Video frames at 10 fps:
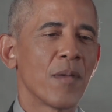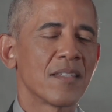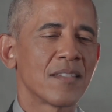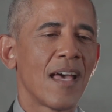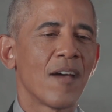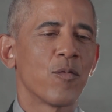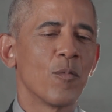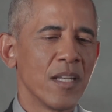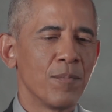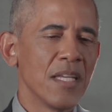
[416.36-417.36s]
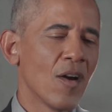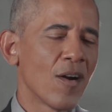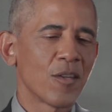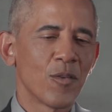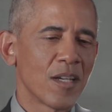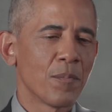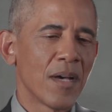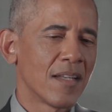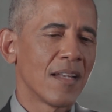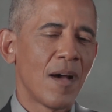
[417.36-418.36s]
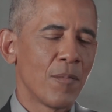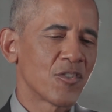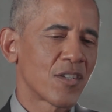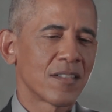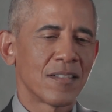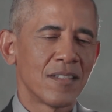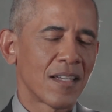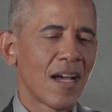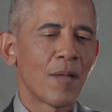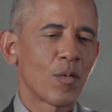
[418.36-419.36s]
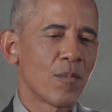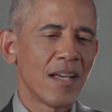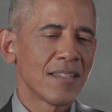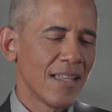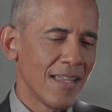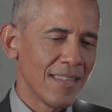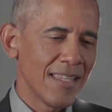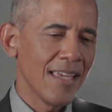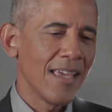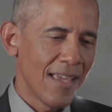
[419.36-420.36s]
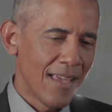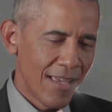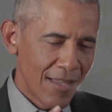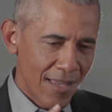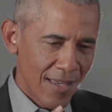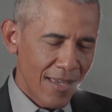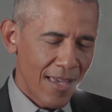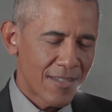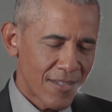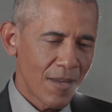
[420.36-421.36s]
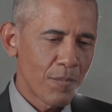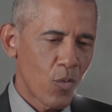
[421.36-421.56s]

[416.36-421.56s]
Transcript: my staff when we'd be arguing about how much to compromise. At some